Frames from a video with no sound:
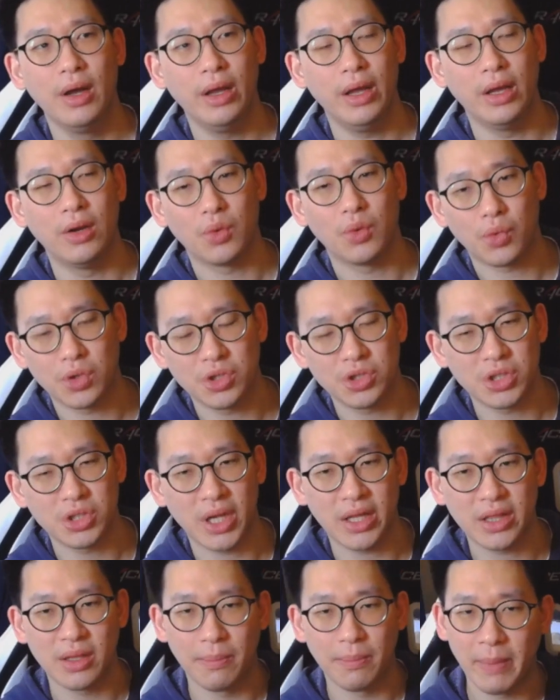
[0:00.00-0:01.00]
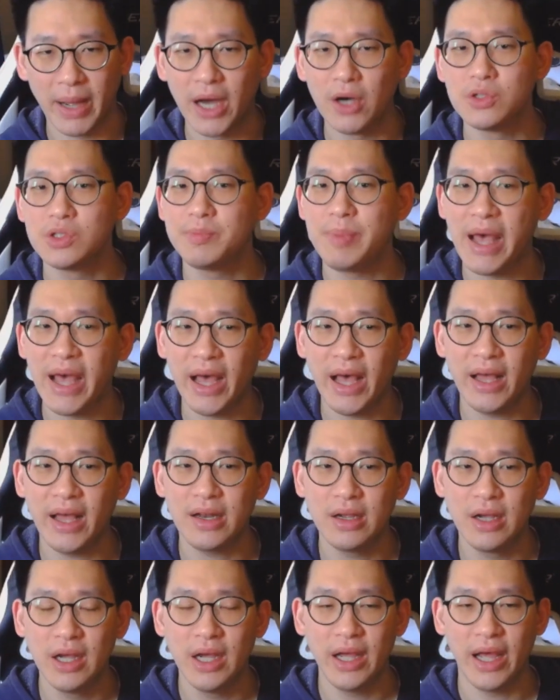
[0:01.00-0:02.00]
in order to get the mouse
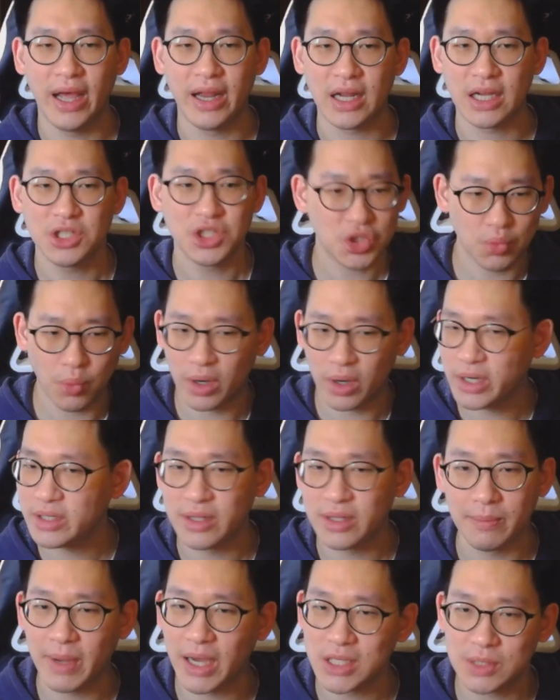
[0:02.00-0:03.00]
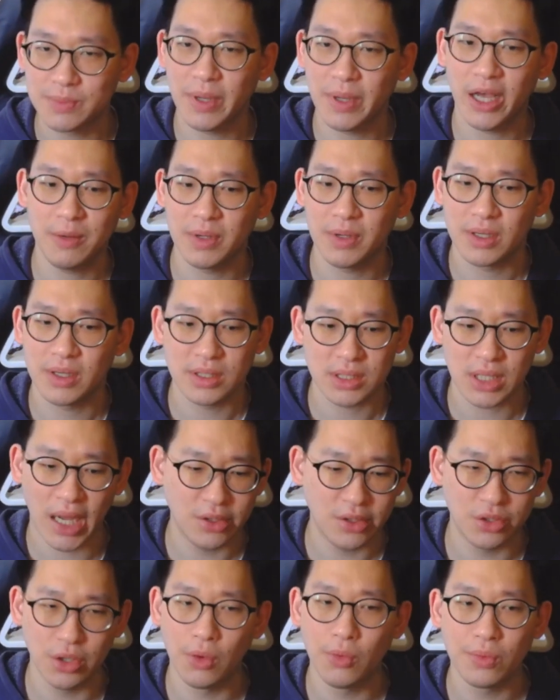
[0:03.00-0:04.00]
pad, and I just wanted the mouse pad because I
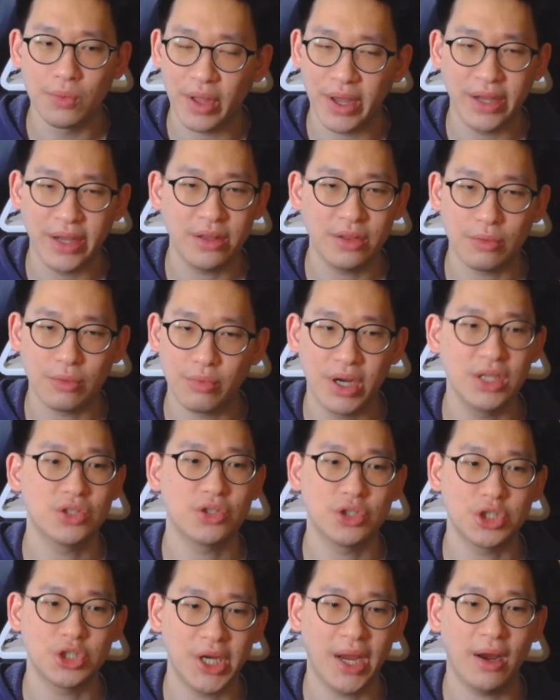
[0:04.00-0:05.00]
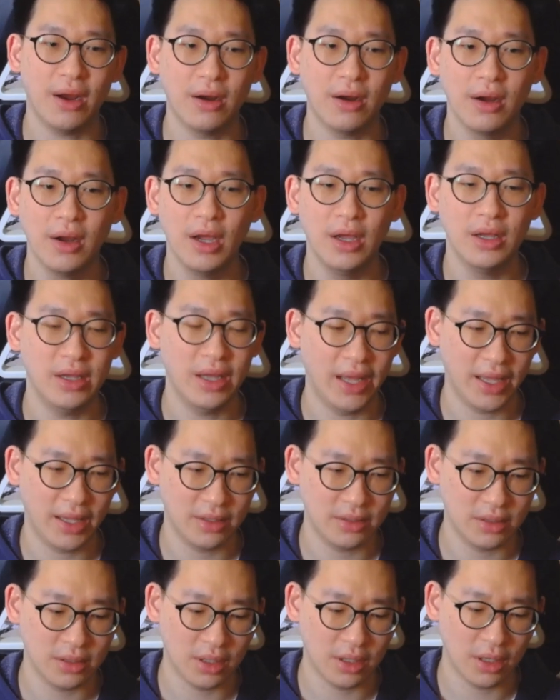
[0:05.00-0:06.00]
don't like the Razer chair.
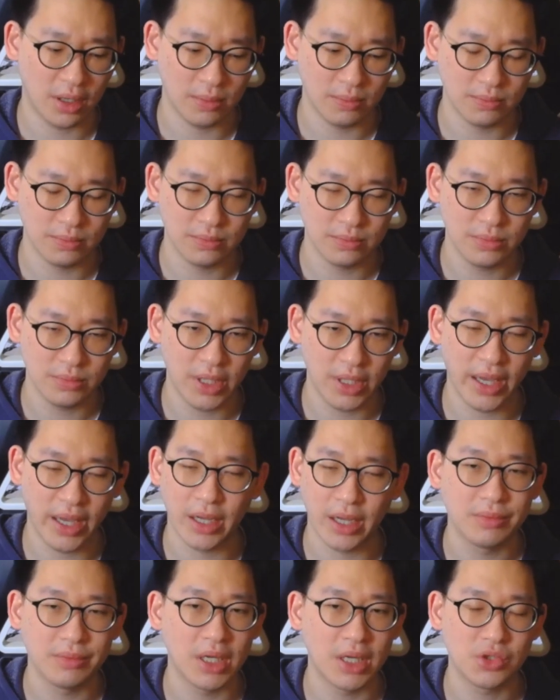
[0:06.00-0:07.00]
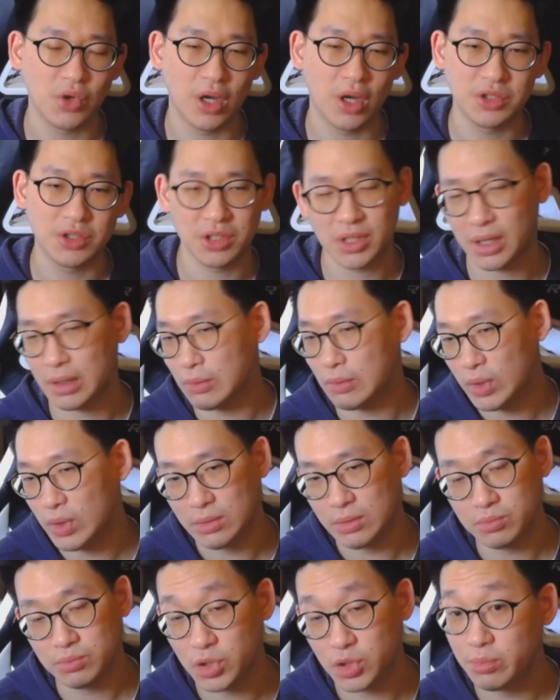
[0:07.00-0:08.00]
And yeah, that's why I was just like,
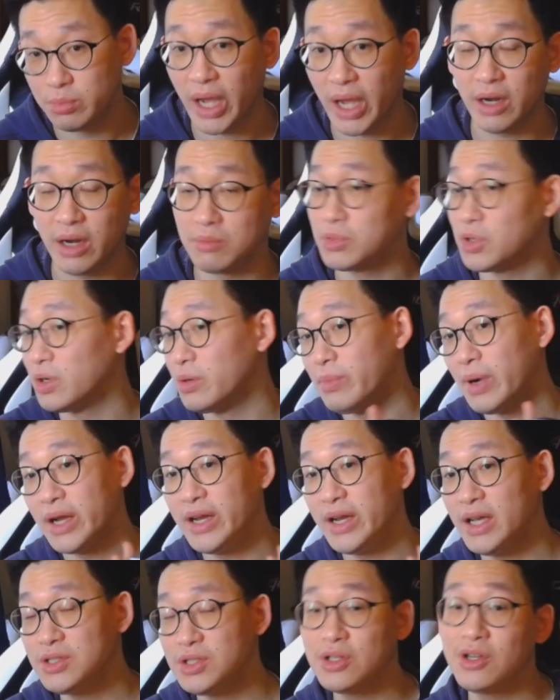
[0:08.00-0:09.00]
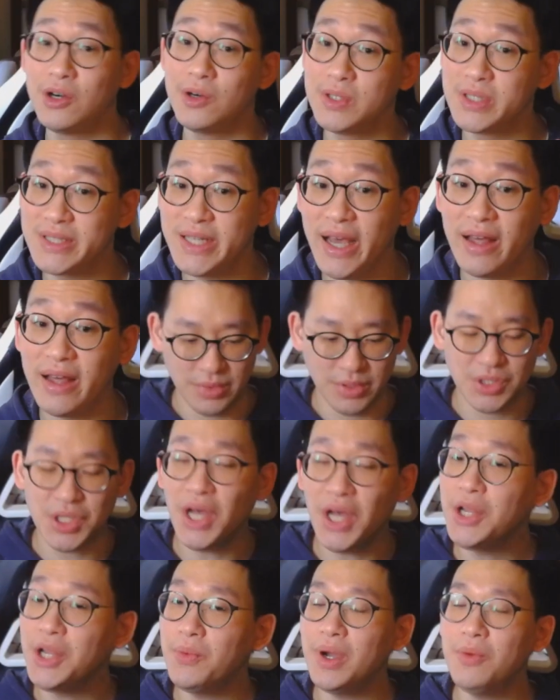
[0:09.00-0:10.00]
well, too bad, I'm gonna buy Nezuko instead. So
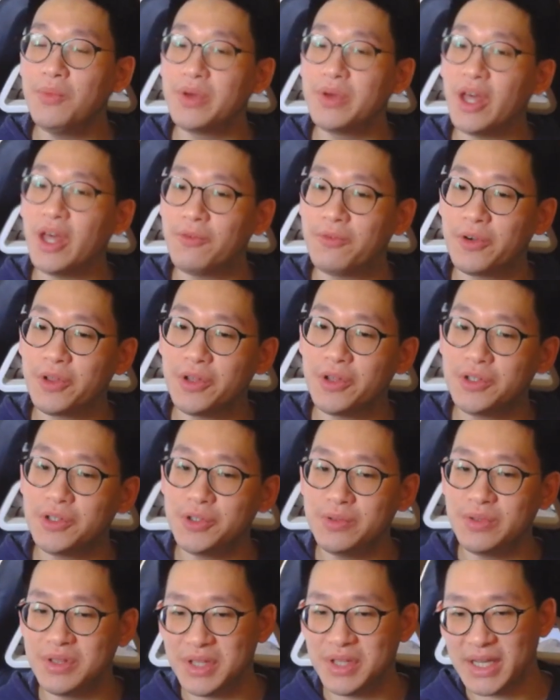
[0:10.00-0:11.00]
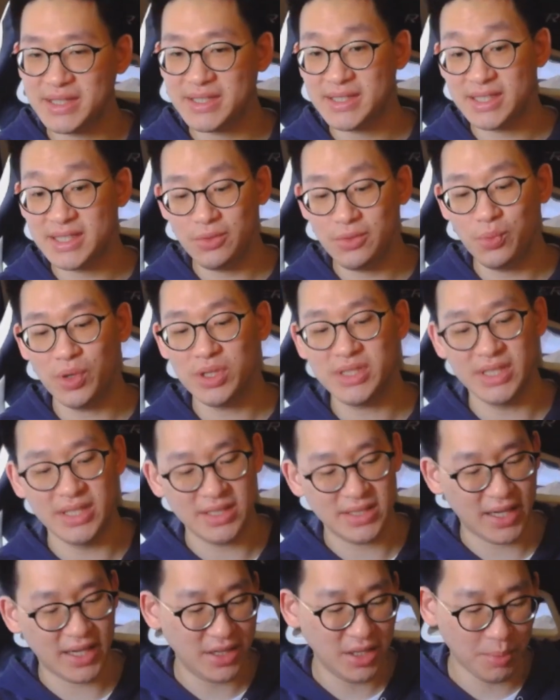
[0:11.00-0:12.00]
anyway, without further ado, let's see what's
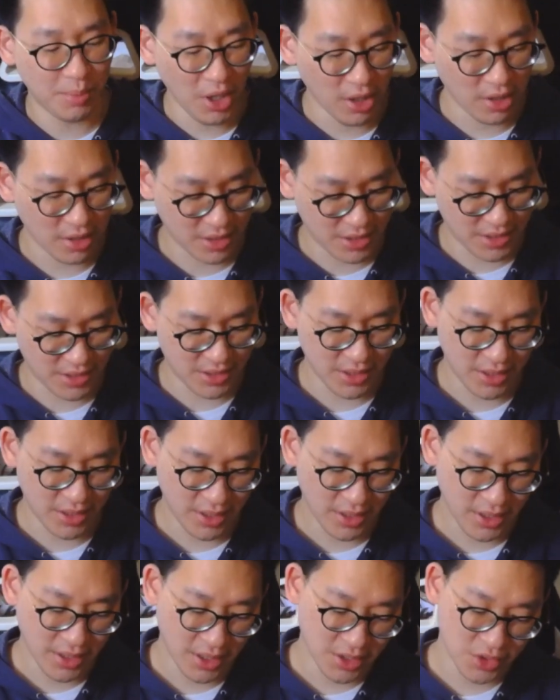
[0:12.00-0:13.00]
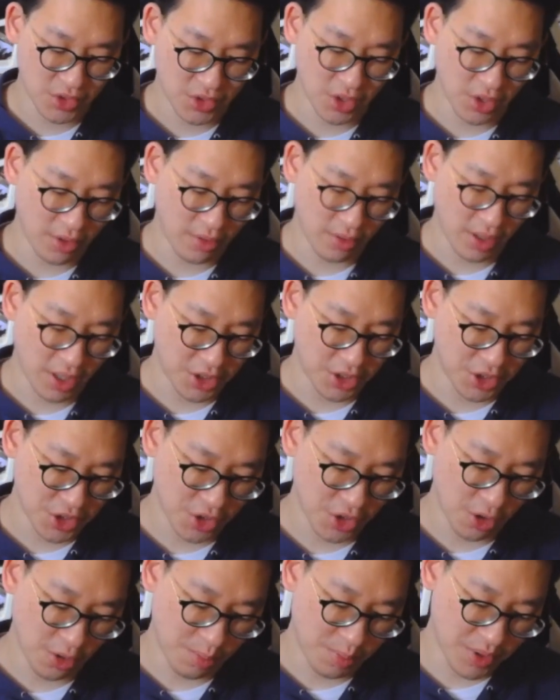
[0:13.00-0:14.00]
inside the box. So I
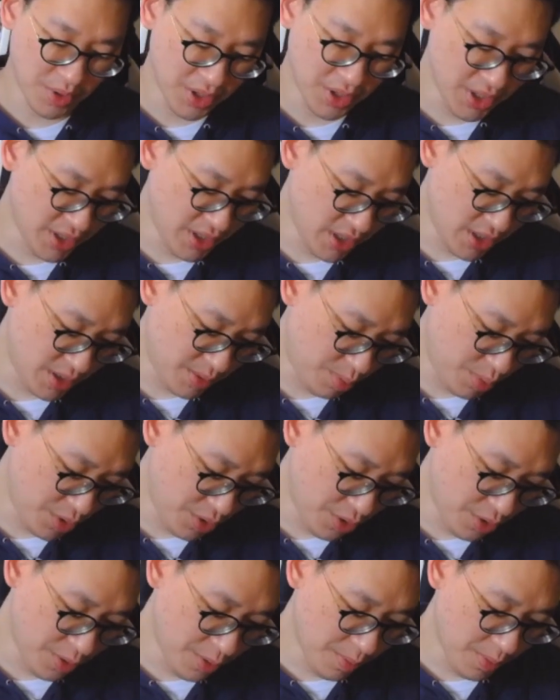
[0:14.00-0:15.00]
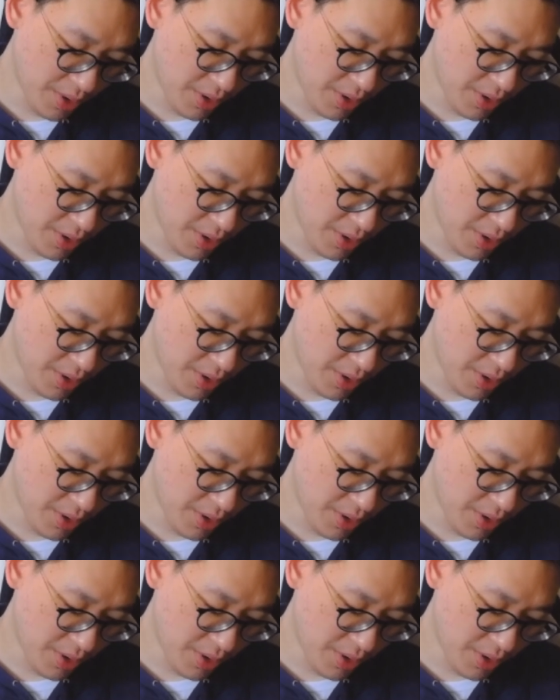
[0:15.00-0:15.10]
just open this, boom.